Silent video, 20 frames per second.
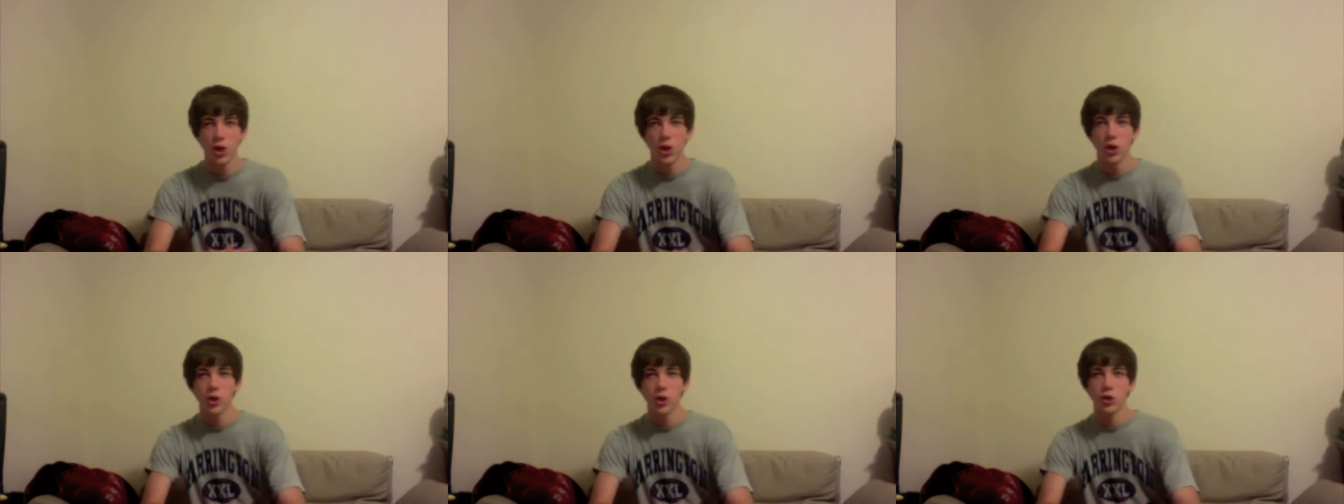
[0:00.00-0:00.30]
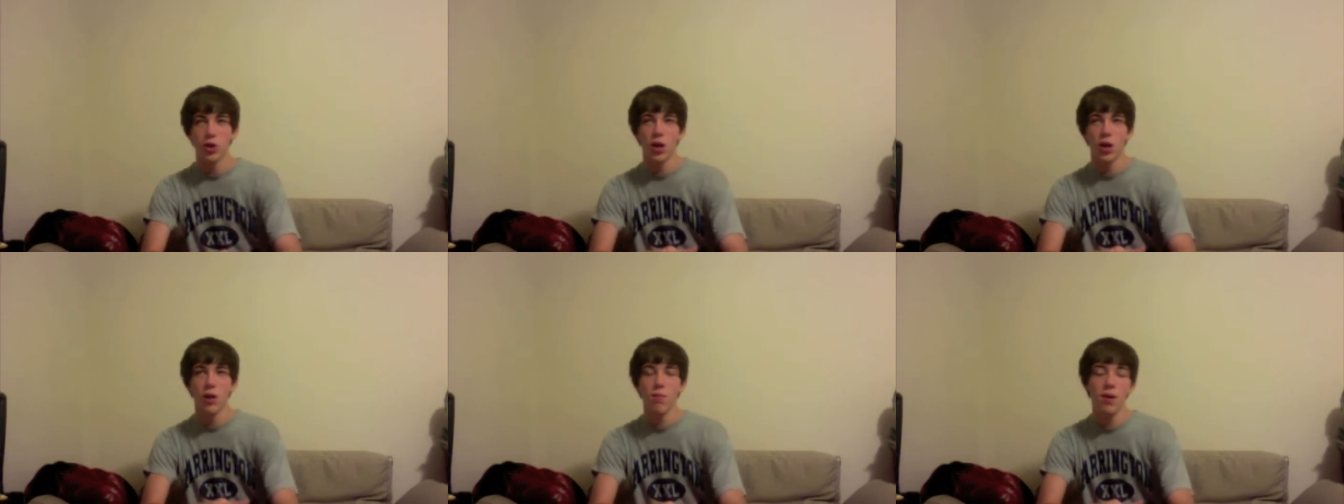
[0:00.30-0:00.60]

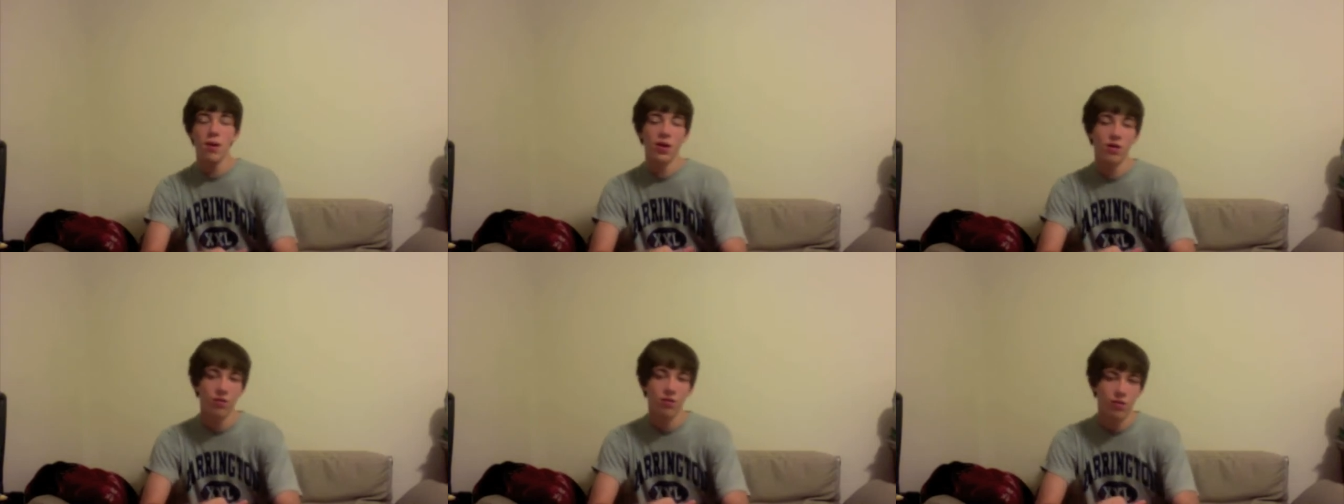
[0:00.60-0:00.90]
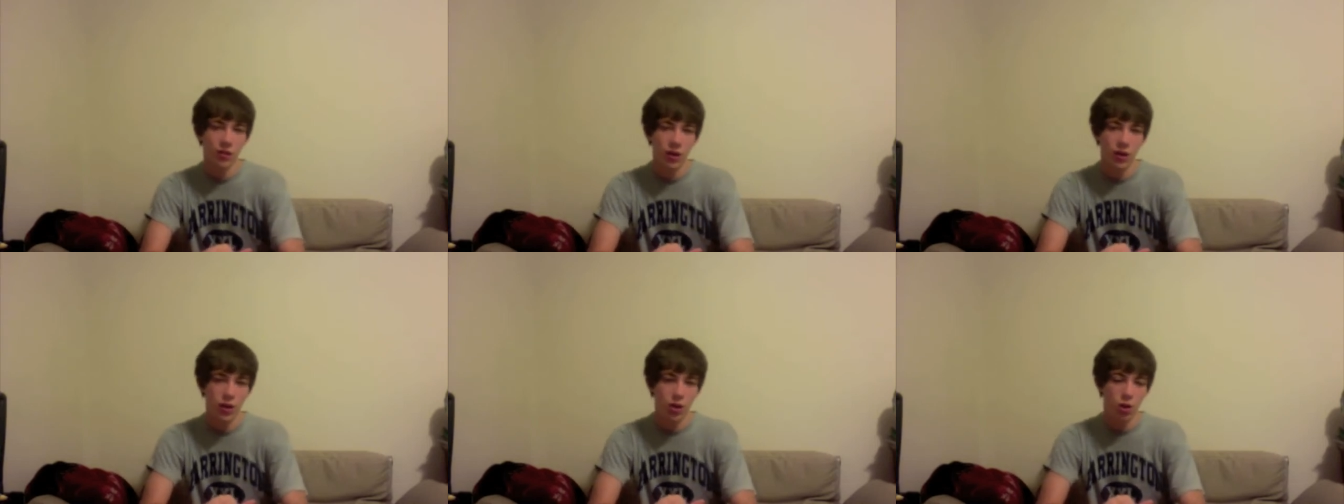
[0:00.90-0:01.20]
try to make a
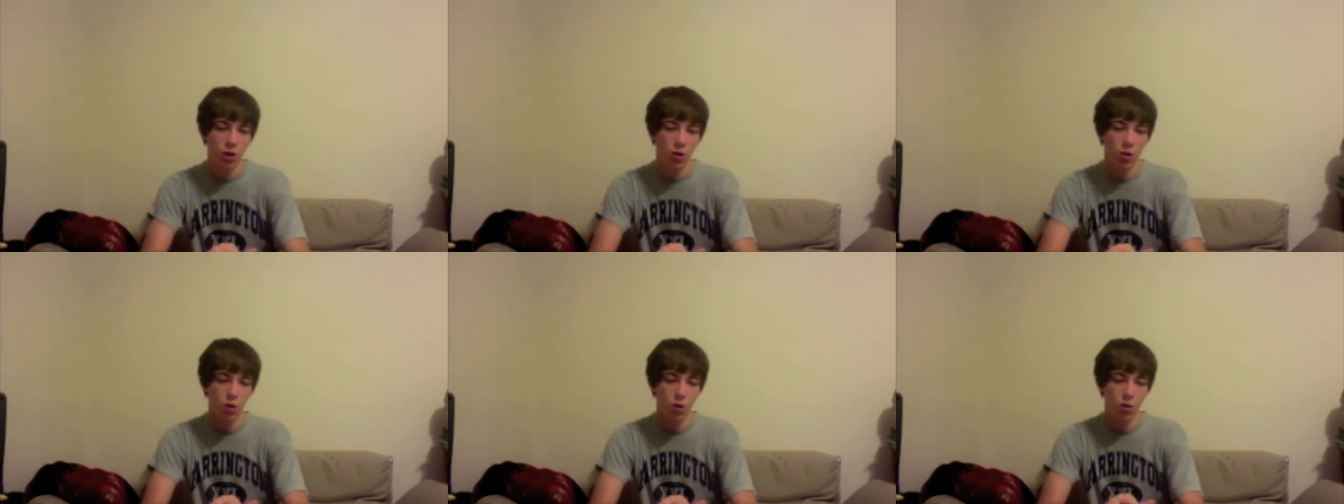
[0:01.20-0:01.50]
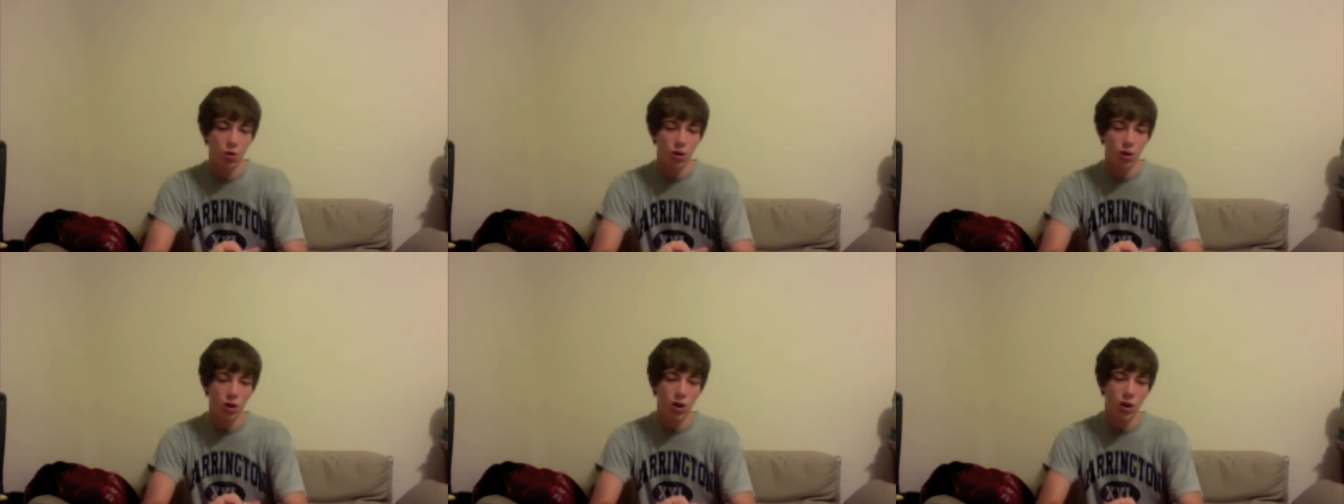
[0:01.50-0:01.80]

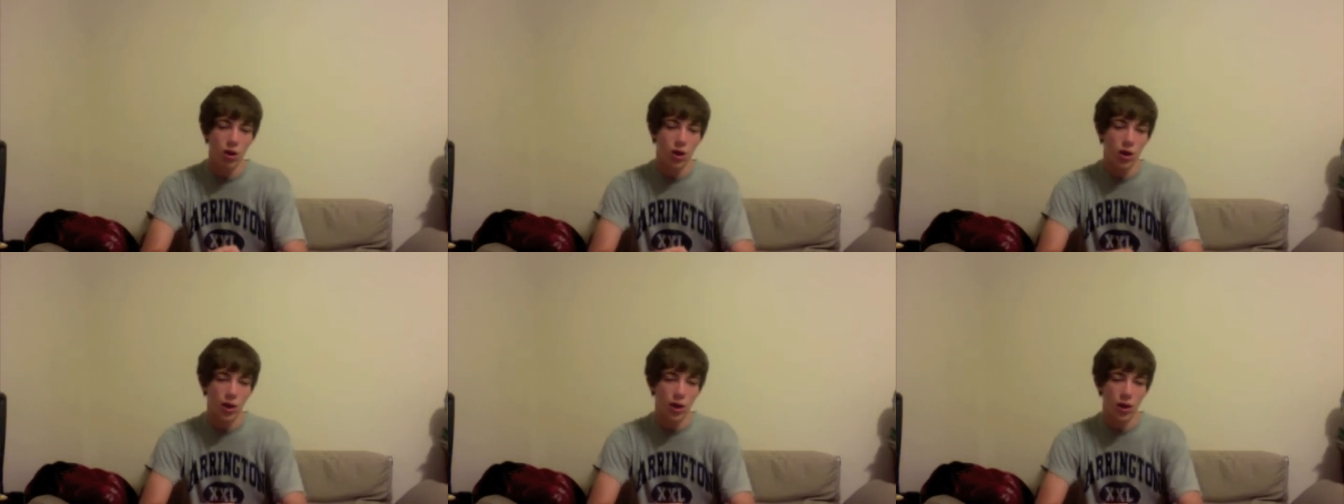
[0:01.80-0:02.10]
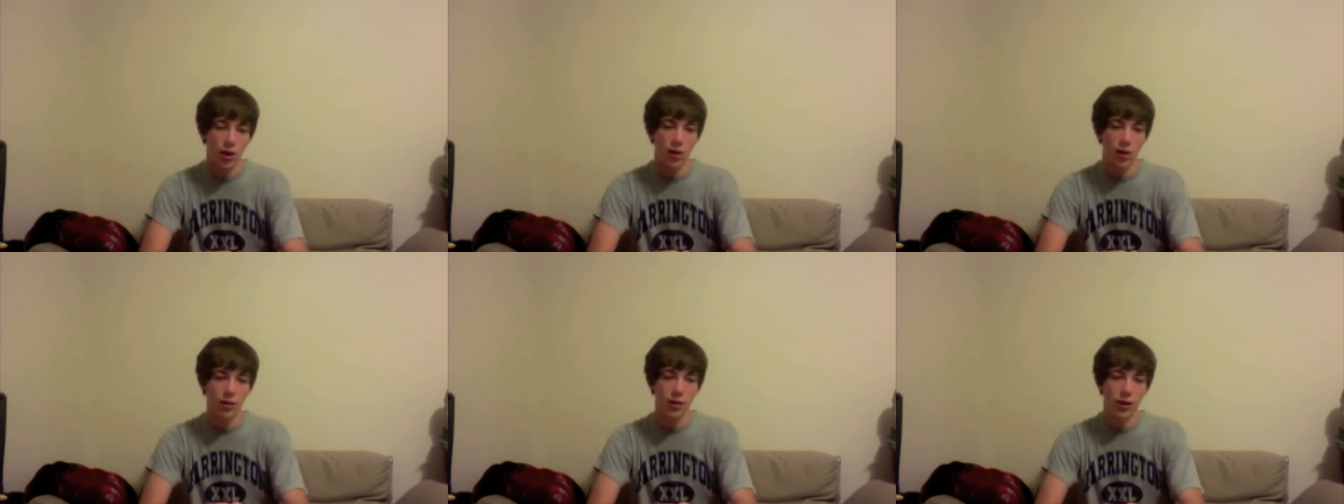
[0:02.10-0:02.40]
video
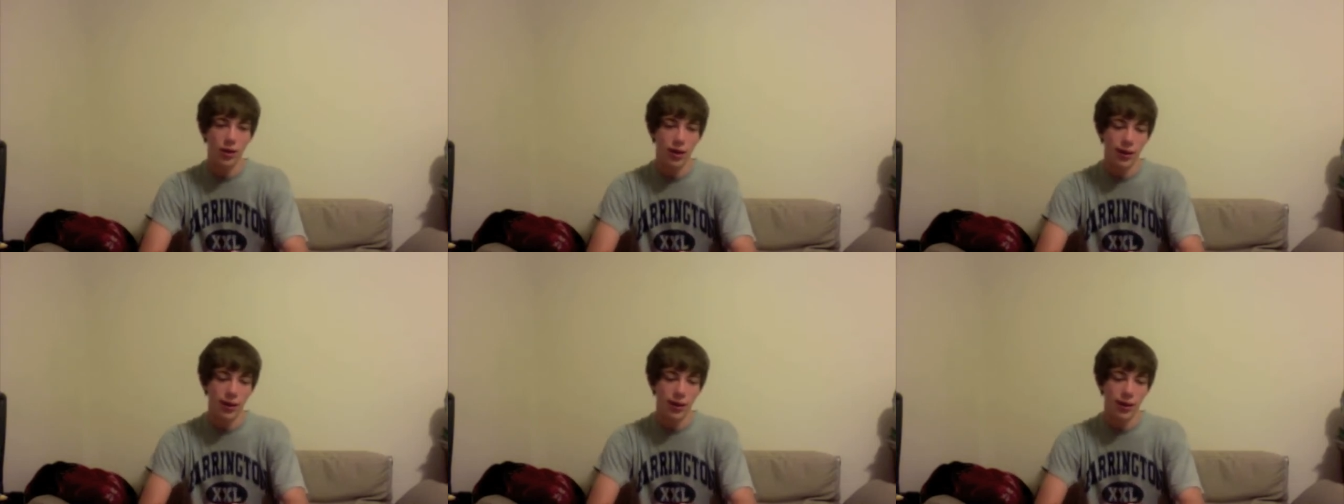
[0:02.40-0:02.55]
on